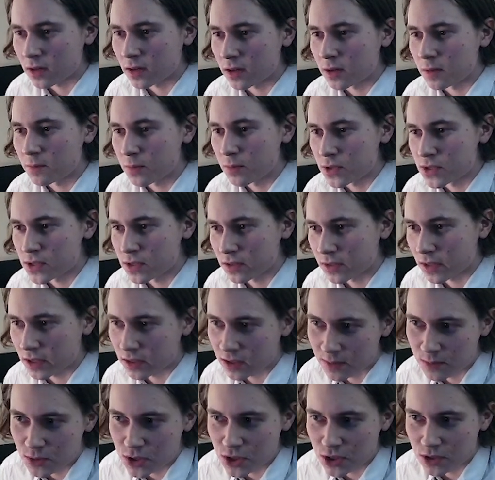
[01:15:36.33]
personally have
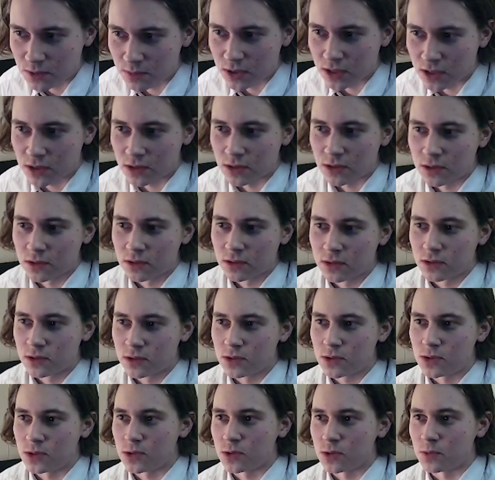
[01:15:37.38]
commissioned me
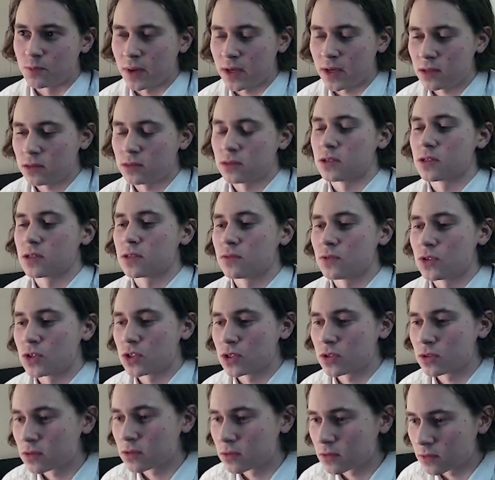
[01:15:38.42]
to paint this,
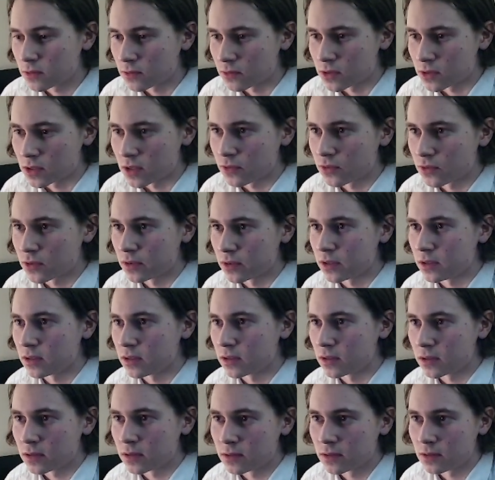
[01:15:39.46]
which was definitely
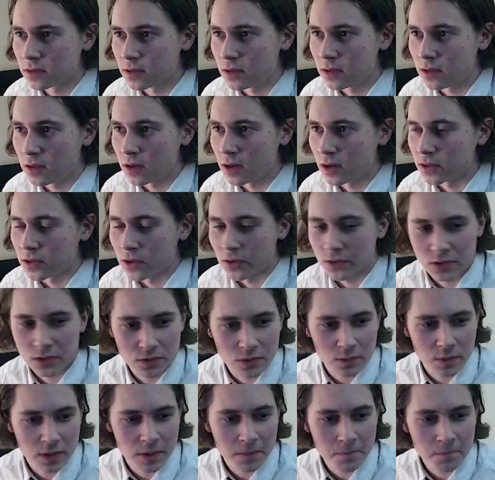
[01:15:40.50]
an honor
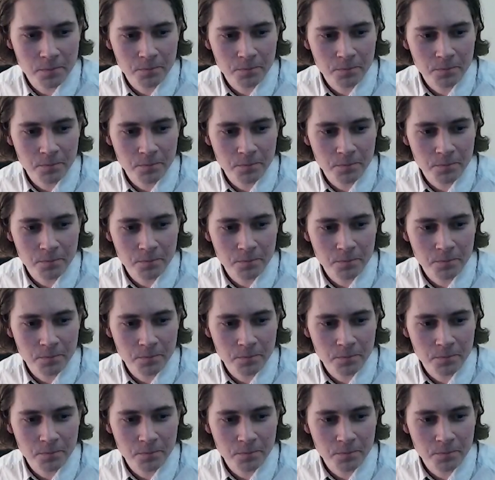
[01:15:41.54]
for me.